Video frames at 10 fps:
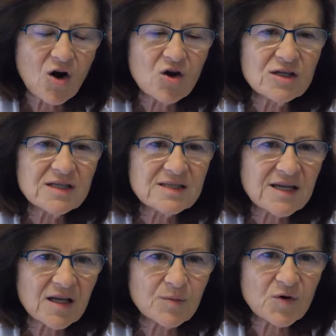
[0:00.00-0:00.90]
only
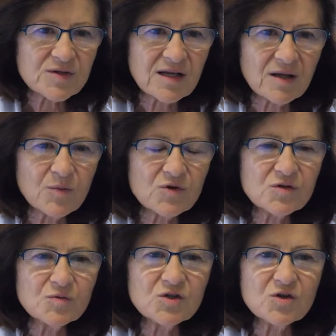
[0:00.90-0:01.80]
10%, but
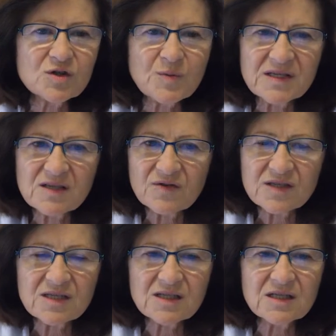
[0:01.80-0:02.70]
the
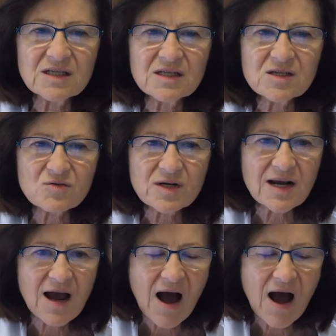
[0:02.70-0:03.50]
specificity is really